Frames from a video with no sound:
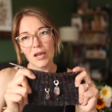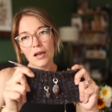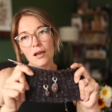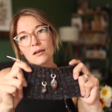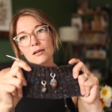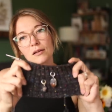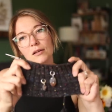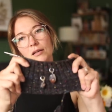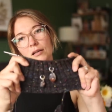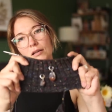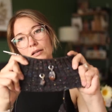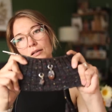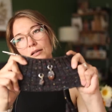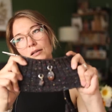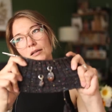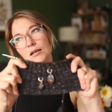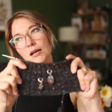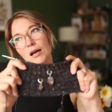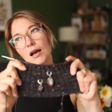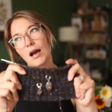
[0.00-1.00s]
yeah,
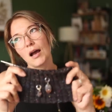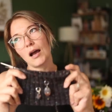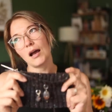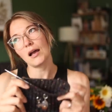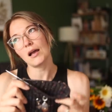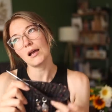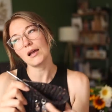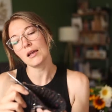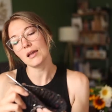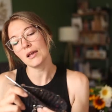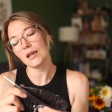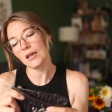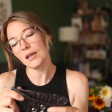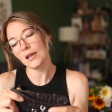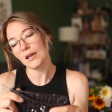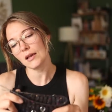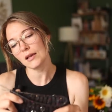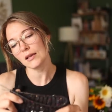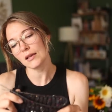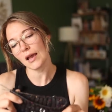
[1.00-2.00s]

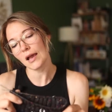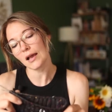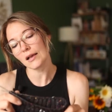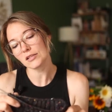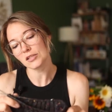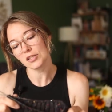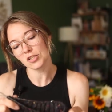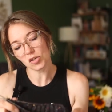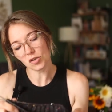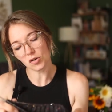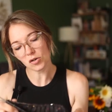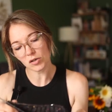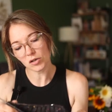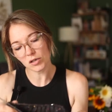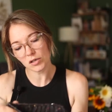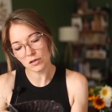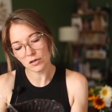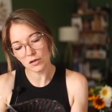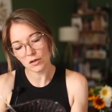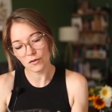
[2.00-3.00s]
I cast
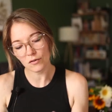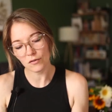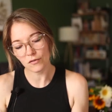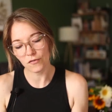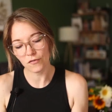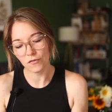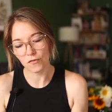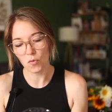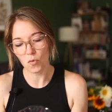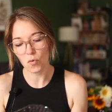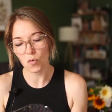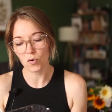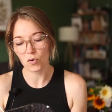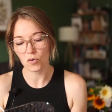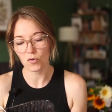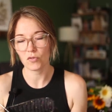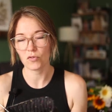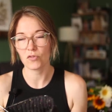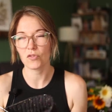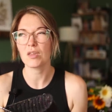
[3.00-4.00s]
on
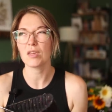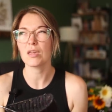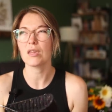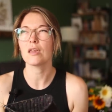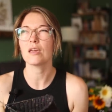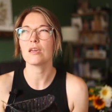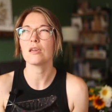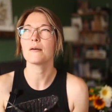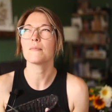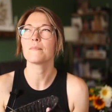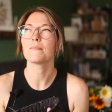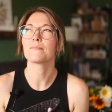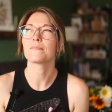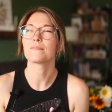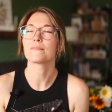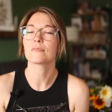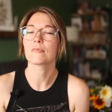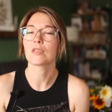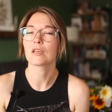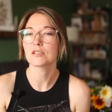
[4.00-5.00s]
for the
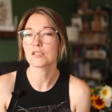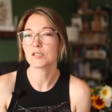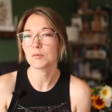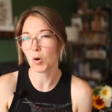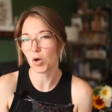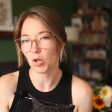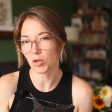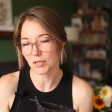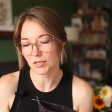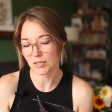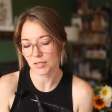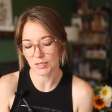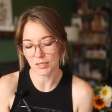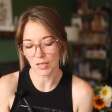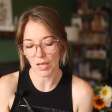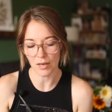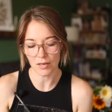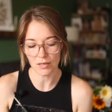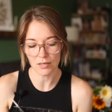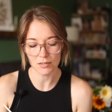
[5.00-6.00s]
smallest
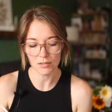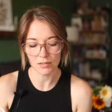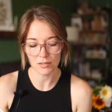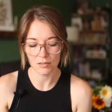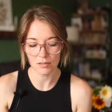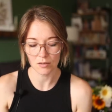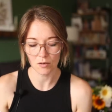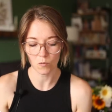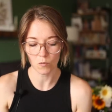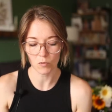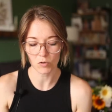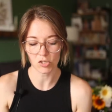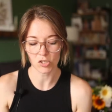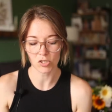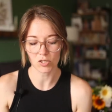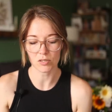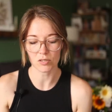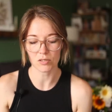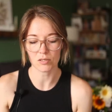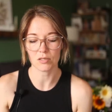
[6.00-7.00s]
size, which
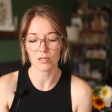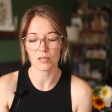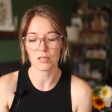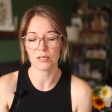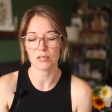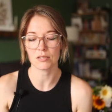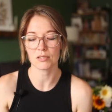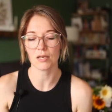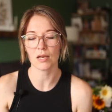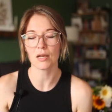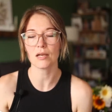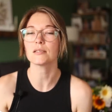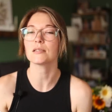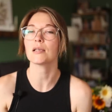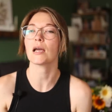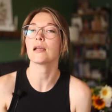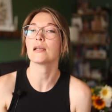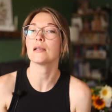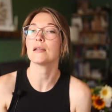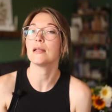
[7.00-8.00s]
is the size
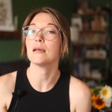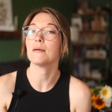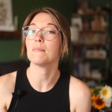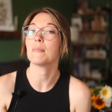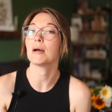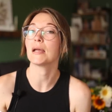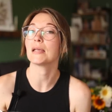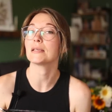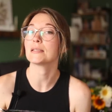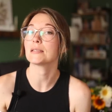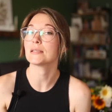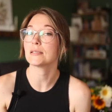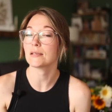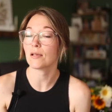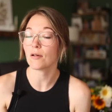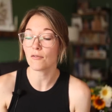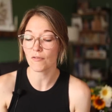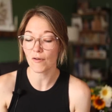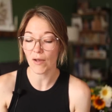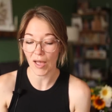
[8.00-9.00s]
I knit
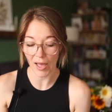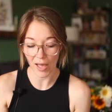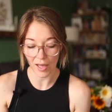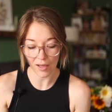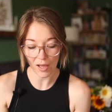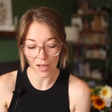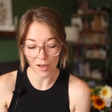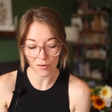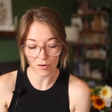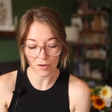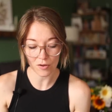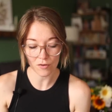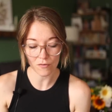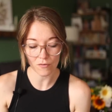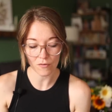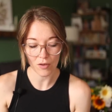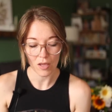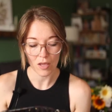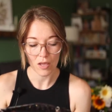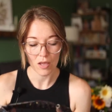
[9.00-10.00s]
myself a hat out of.